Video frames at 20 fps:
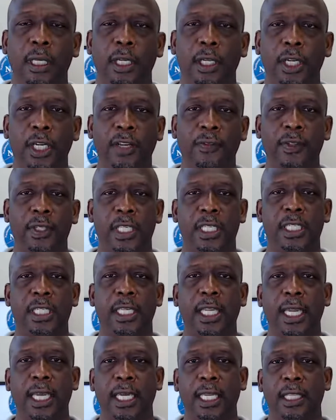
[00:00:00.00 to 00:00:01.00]
You have to
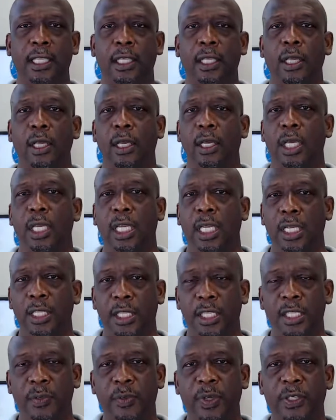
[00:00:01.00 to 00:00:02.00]
decide, is
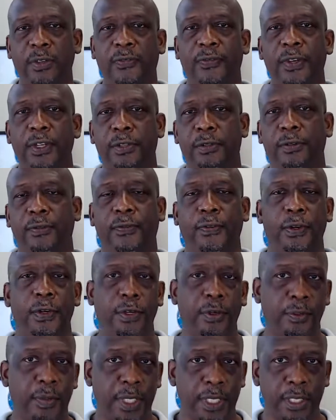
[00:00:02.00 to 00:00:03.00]
this beneficial for
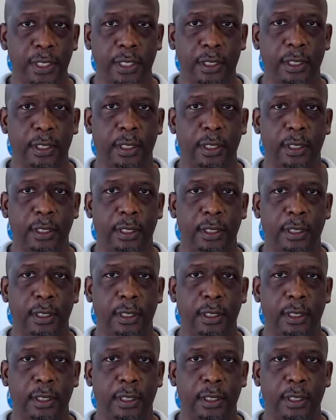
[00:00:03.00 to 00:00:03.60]
your business?